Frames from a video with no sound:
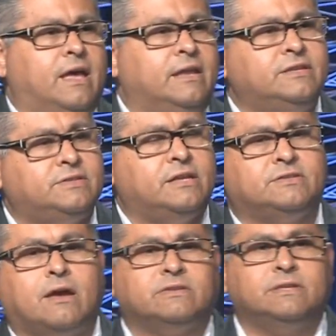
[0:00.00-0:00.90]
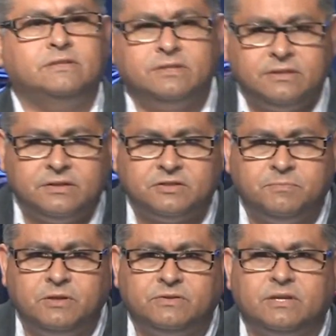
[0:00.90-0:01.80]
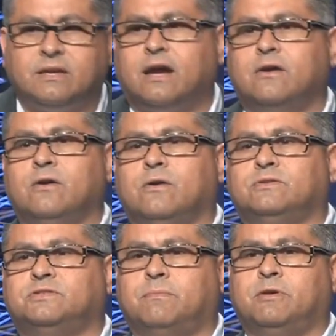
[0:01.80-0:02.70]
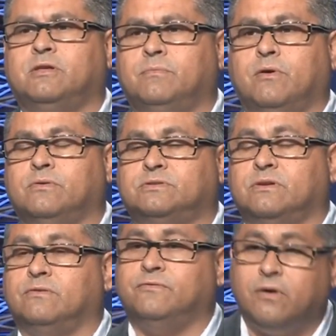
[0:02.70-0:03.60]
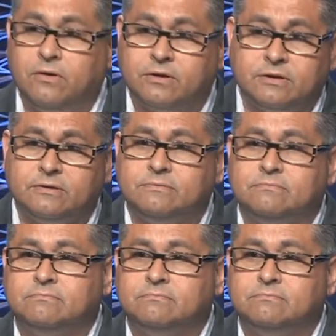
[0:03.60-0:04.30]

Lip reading: And he said, as I was listening to this music, I heard some of the most vulgar,